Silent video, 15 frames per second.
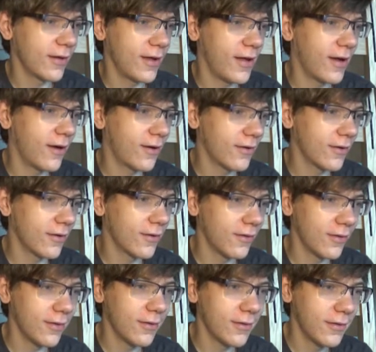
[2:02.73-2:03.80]

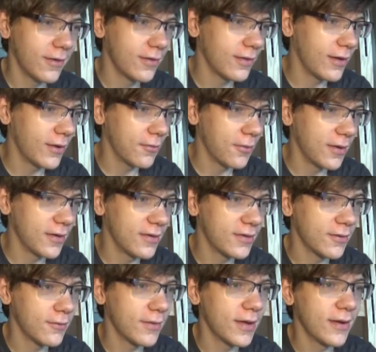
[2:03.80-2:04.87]
article that I wanted
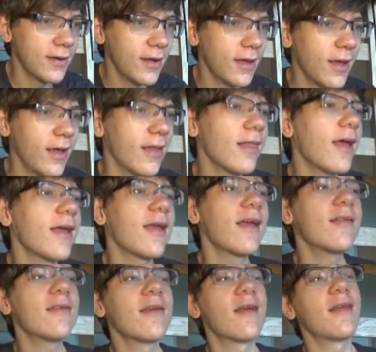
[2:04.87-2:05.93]
to read. Like,
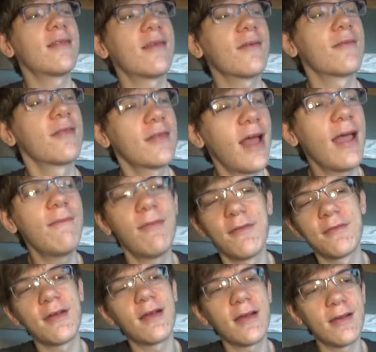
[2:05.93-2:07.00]
it's a type
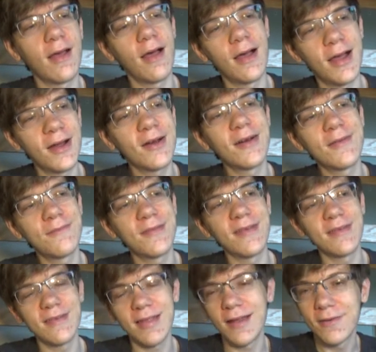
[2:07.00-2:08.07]
of
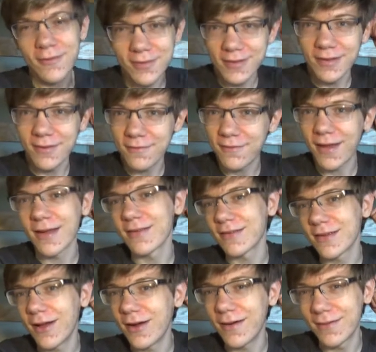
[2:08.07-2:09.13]
herpes that only
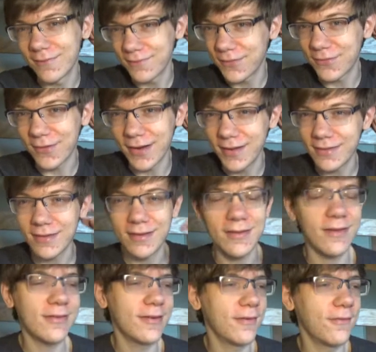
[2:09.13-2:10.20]
affects carp, right? It
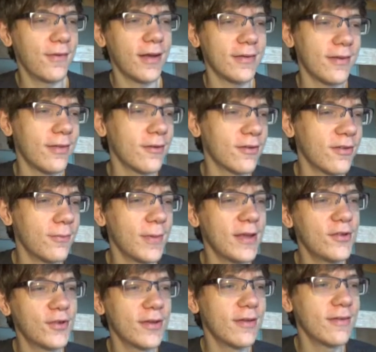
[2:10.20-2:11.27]
doesn't affect other
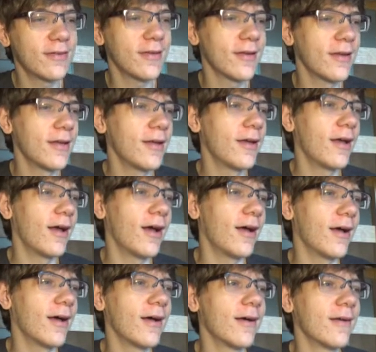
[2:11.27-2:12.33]
species.
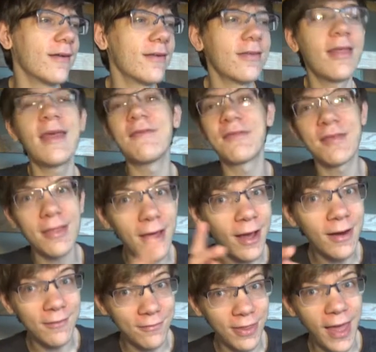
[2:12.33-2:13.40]
They've
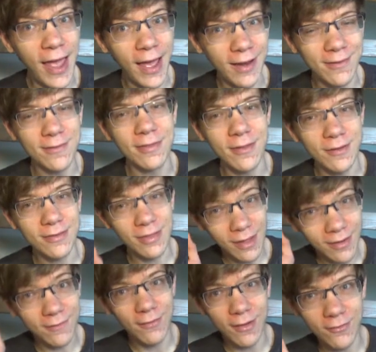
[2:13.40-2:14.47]
thought of that. They've
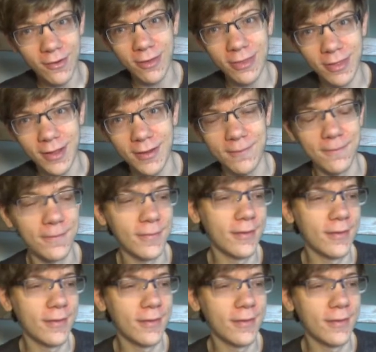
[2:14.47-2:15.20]
thought of everything.